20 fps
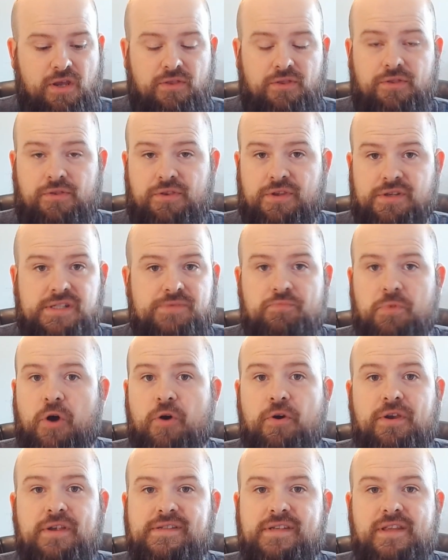The
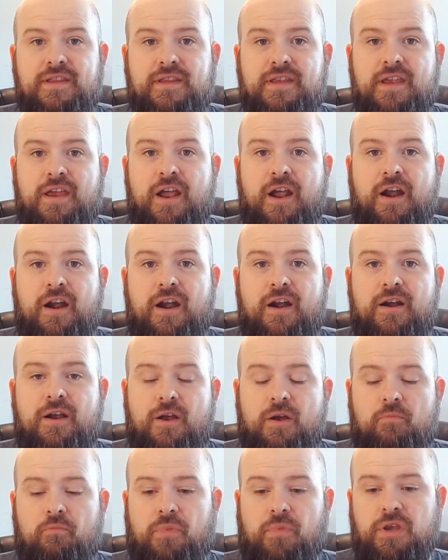smoke is in the air,
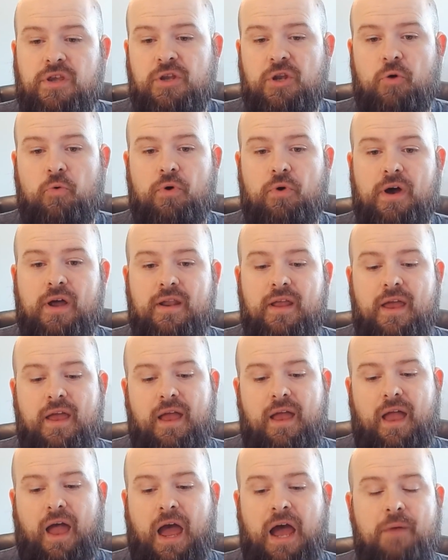but you know what?
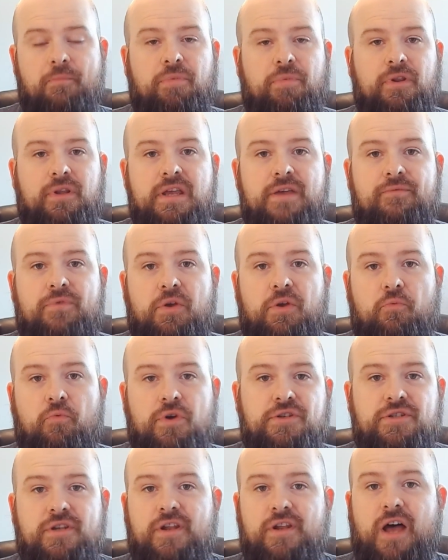I believe that we
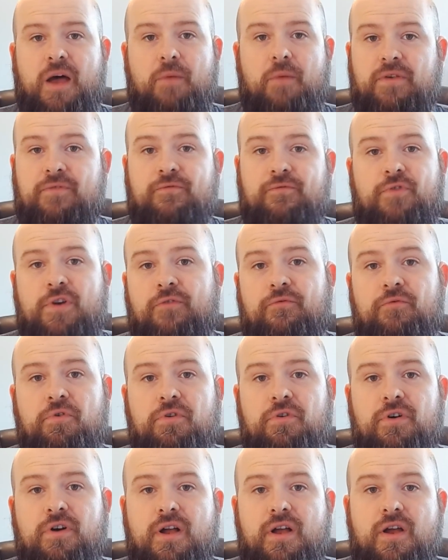should not be
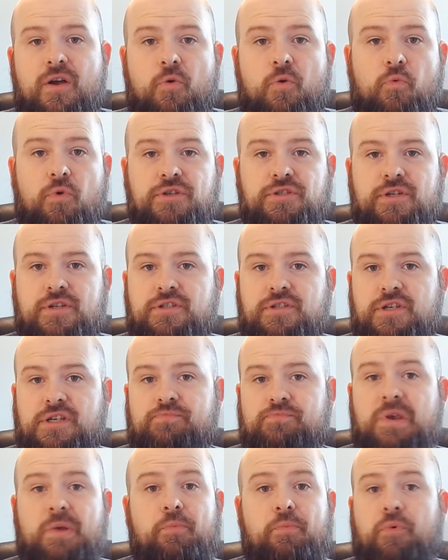fearful. We should just
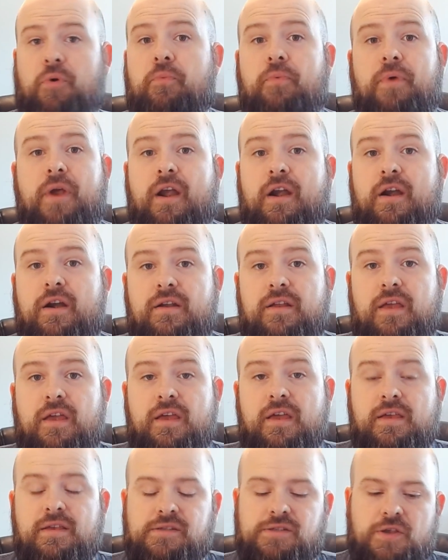be prepared.
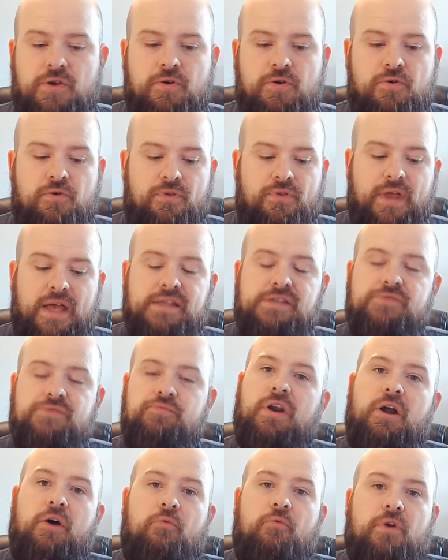So that's
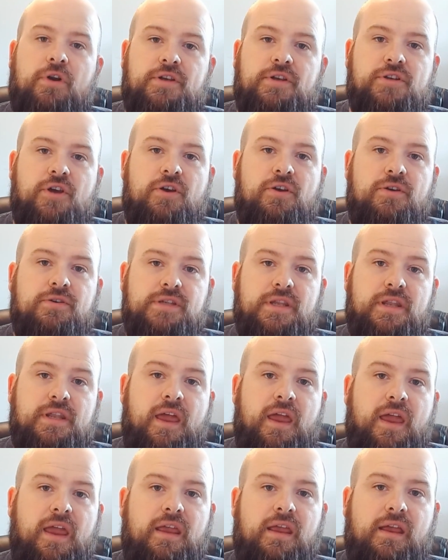what I want to show you
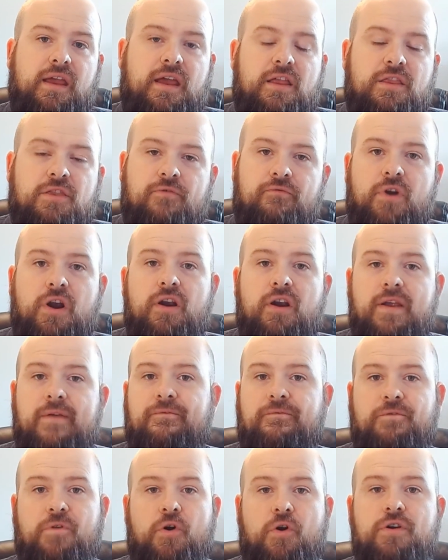today. And the very
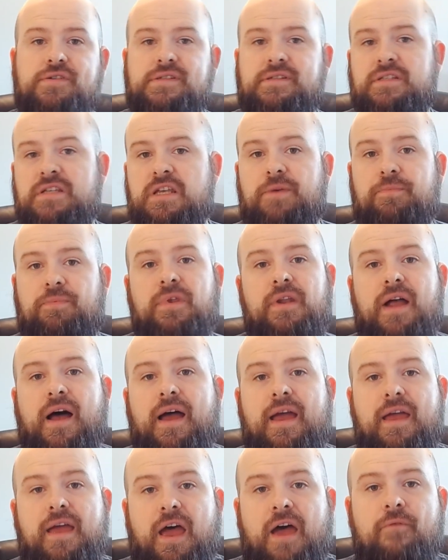first tip that I
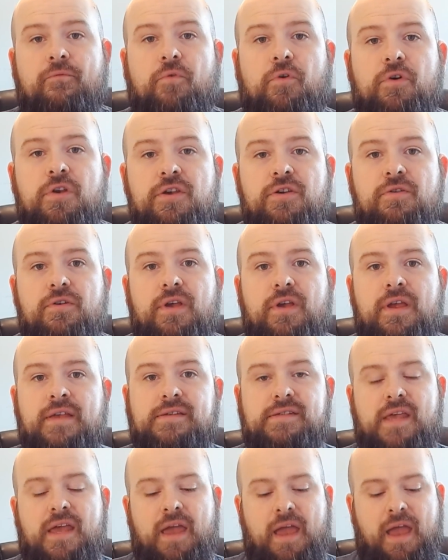have for you
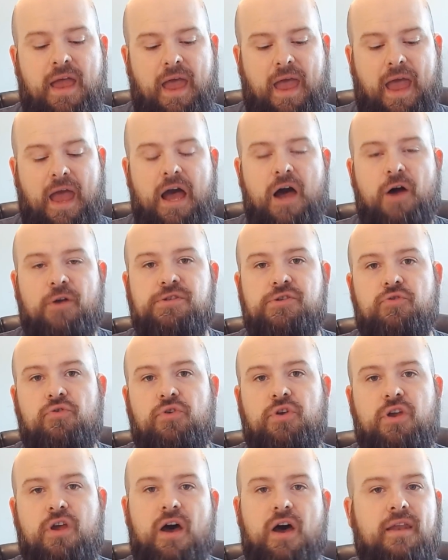is how to
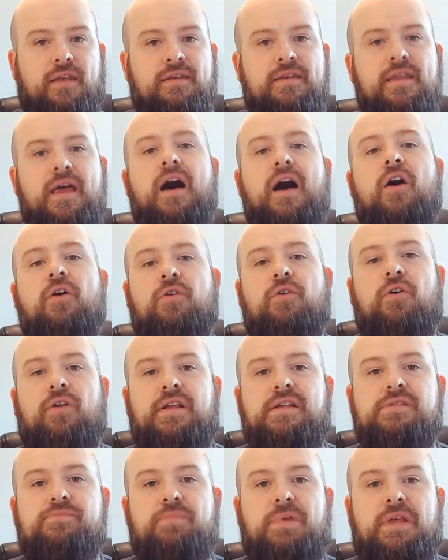cut down on
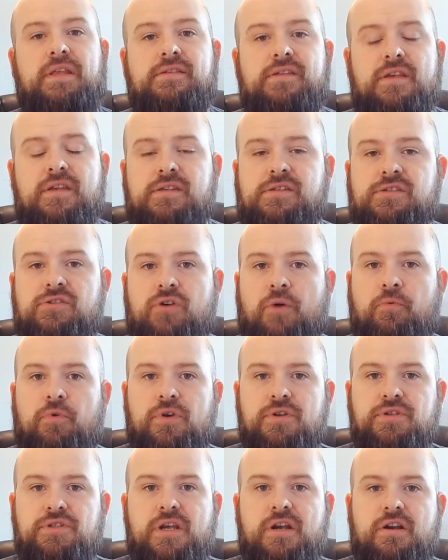expenses. So I'm going
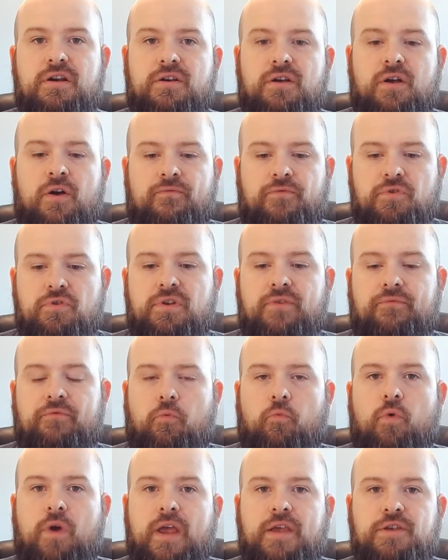to share a few
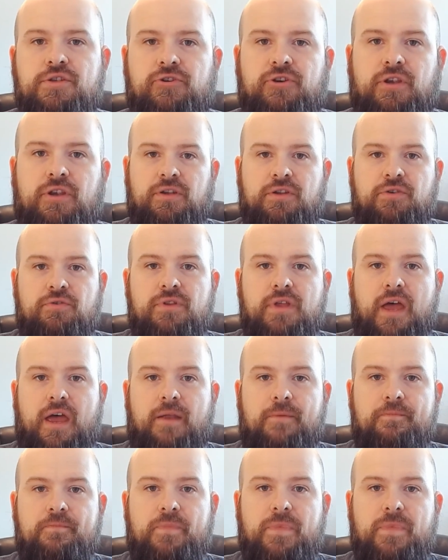different ways you can that.